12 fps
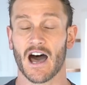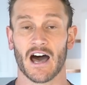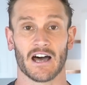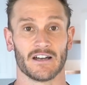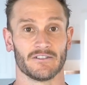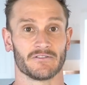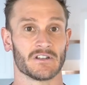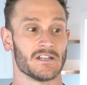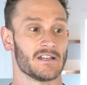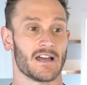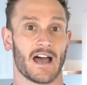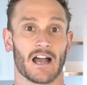of
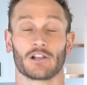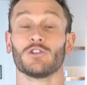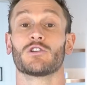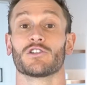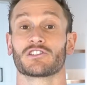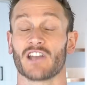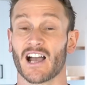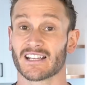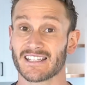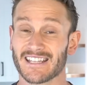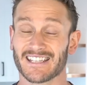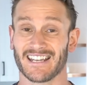uh, glucose
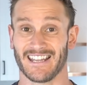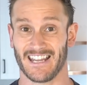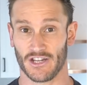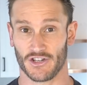toxicity